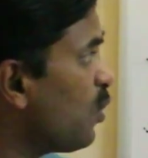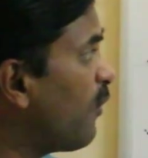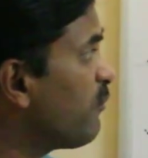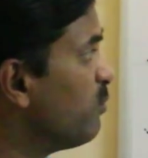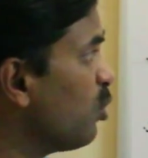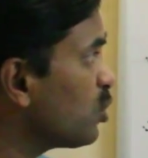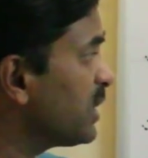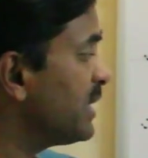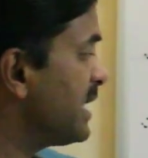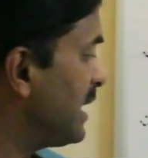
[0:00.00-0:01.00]
of
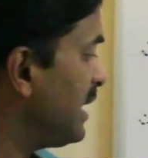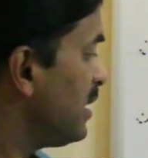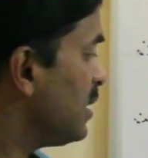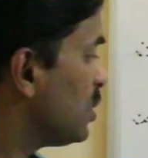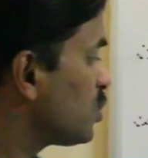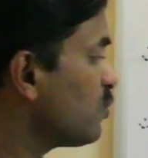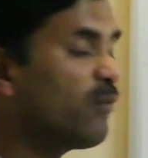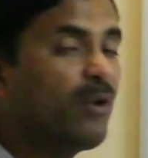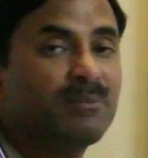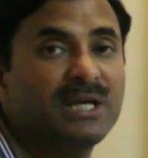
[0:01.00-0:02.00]
both DNA to
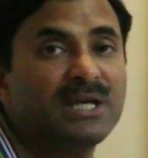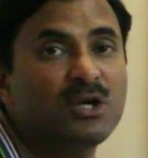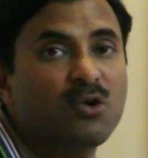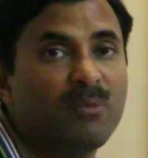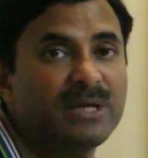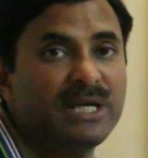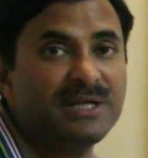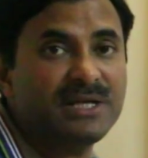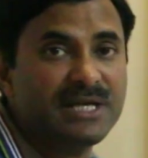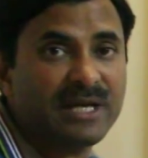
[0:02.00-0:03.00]
form the
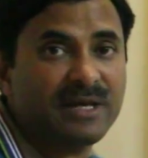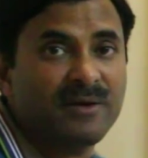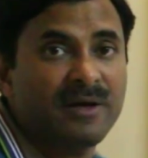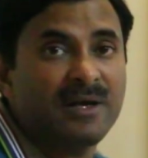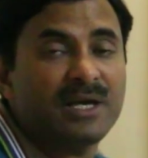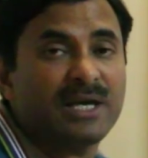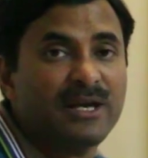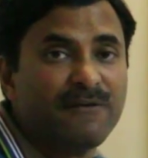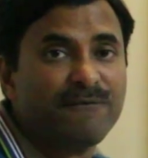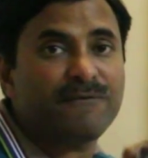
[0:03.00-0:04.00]
recombinant DNA.
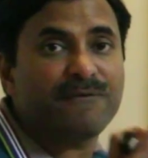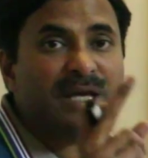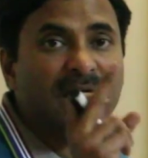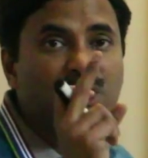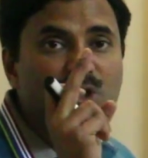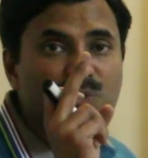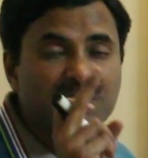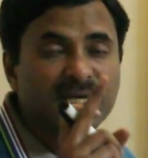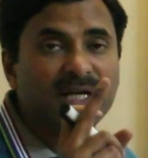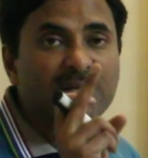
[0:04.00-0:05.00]
If we are
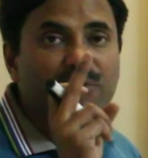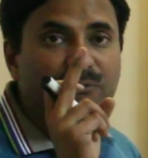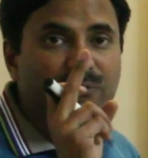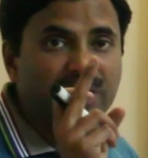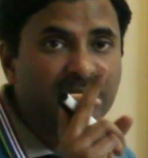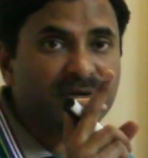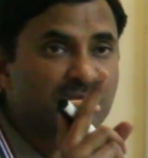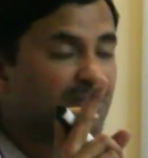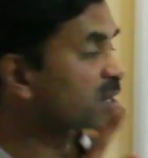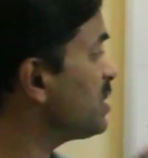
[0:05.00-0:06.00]
using a different
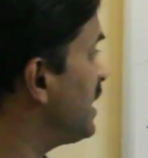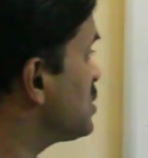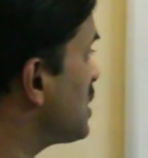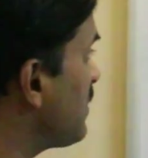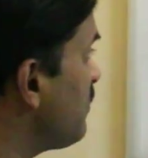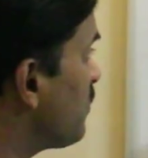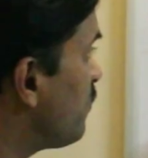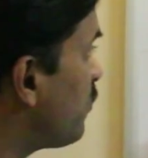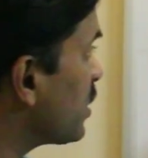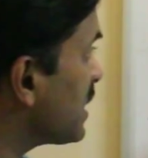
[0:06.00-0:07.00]
restriction enzyme
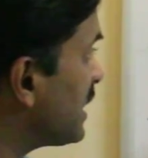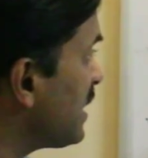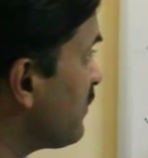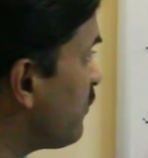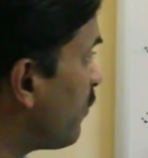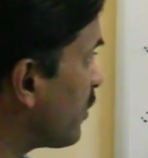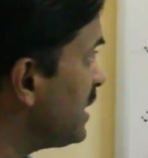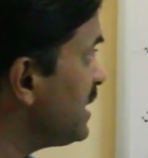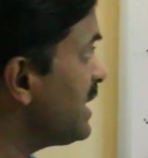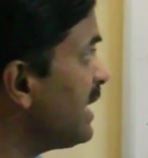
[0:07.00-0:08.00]
for cutting
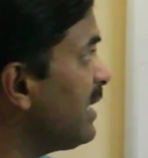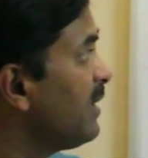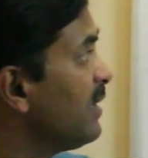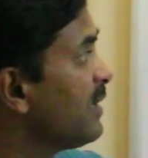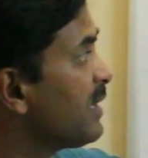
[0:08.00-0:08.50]
foreign DNA